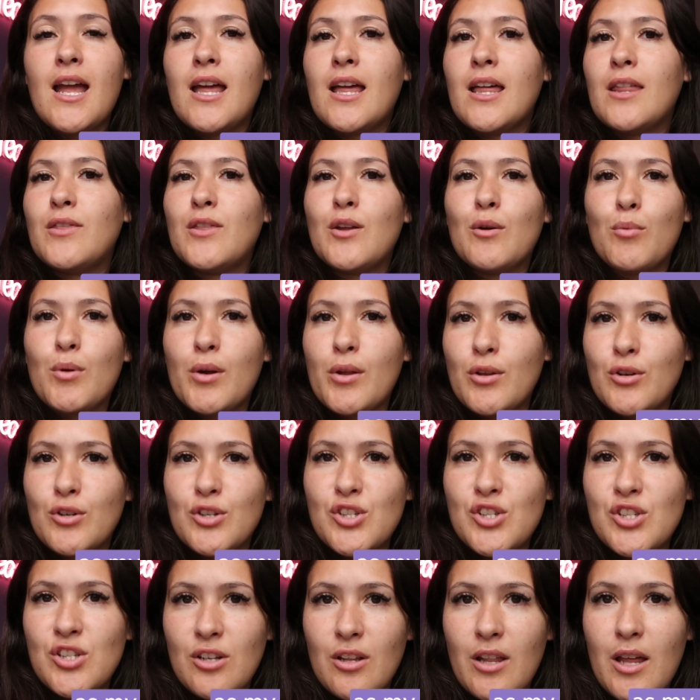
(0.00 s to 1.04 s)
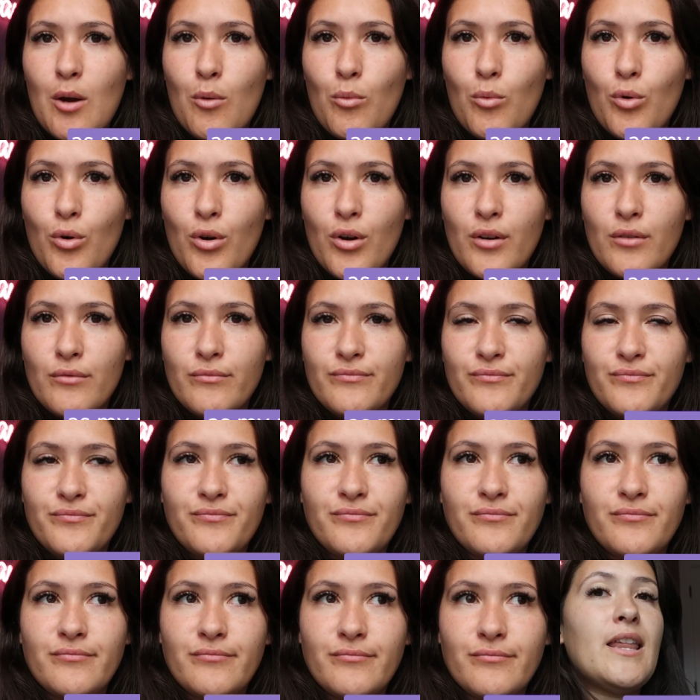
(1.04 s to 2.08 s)
and their brother is still at war.
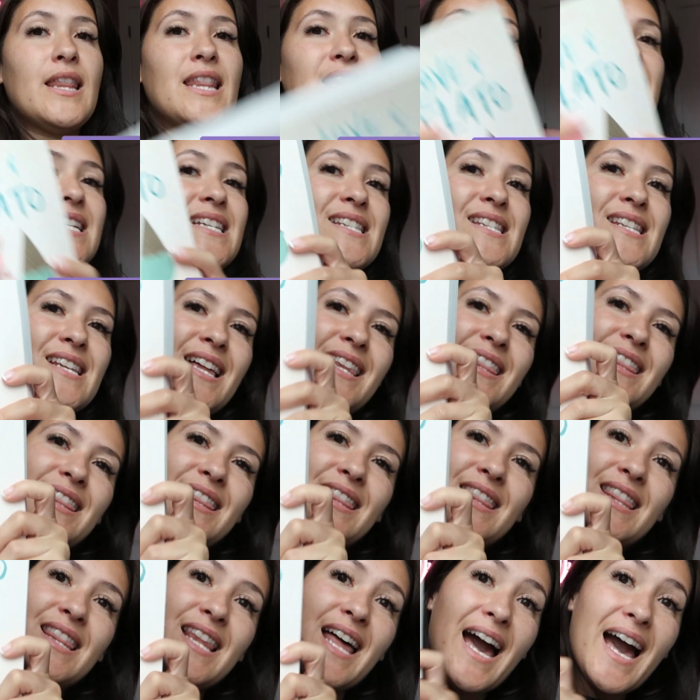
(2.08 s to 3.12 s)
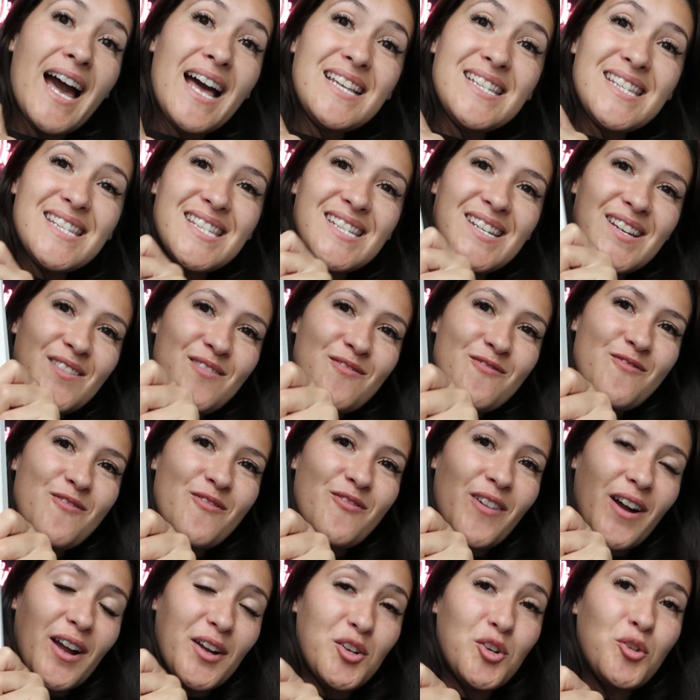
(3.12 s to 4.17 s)
This last and
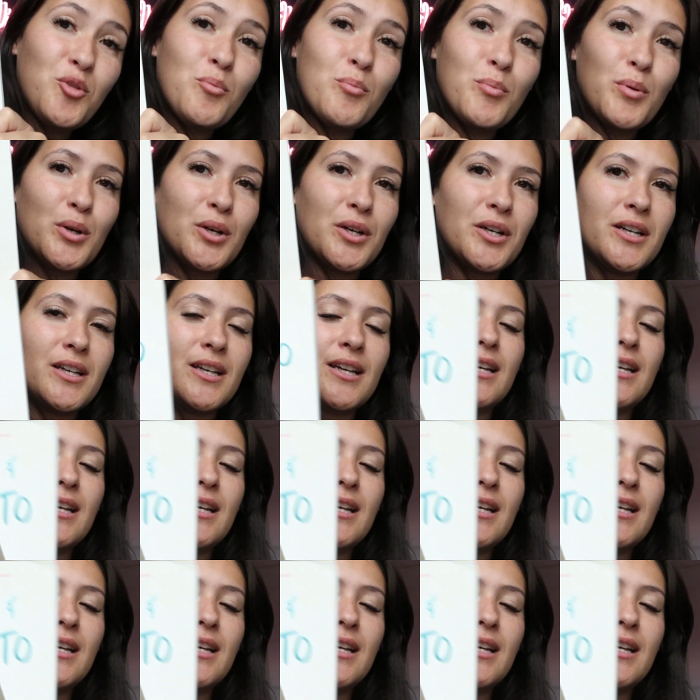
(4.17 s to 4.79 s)
final book